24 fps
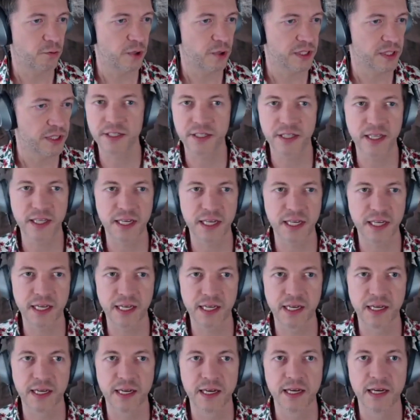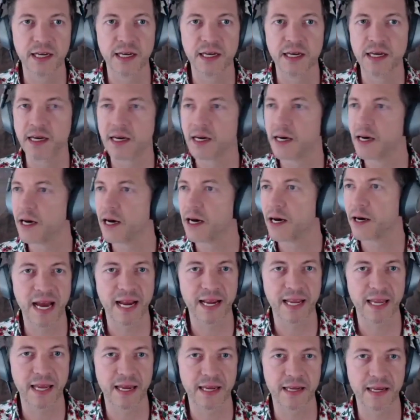This is the
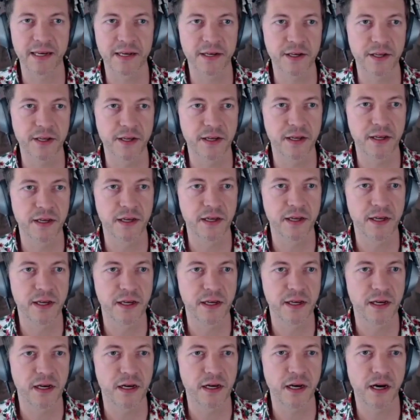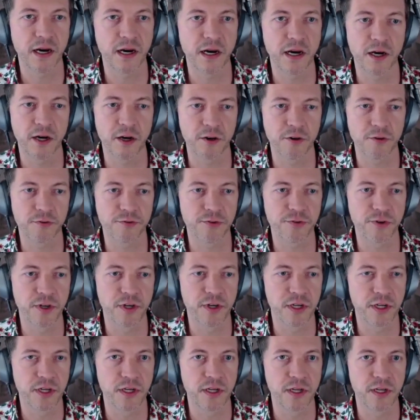back end of
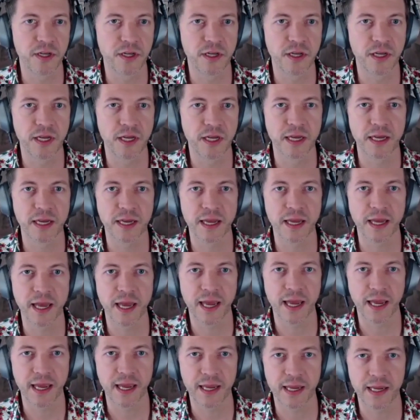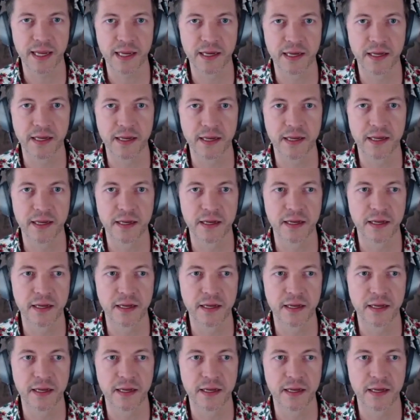a